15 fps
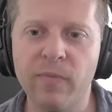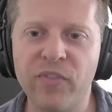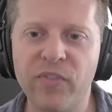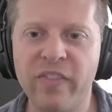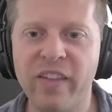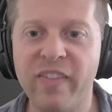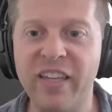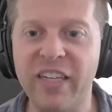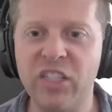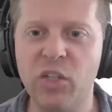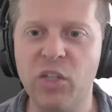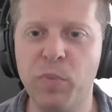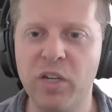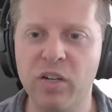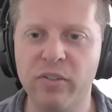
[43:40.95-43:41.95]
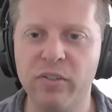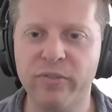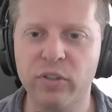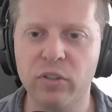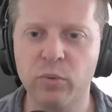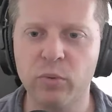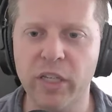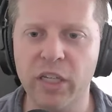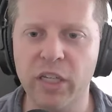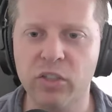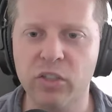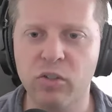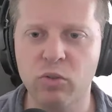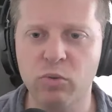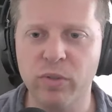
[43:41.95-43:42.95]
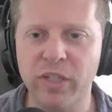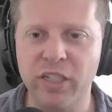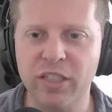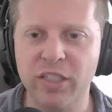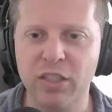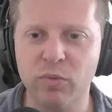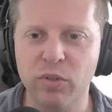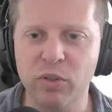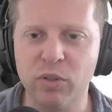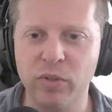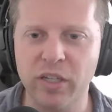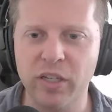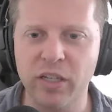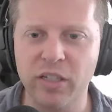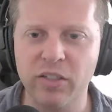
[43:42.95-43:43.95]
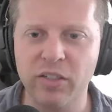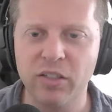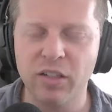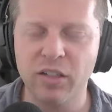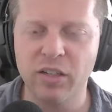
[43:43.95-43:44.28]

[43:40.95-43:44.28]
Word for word: And then they disappear for a week, 2 weeks, 3 weeks.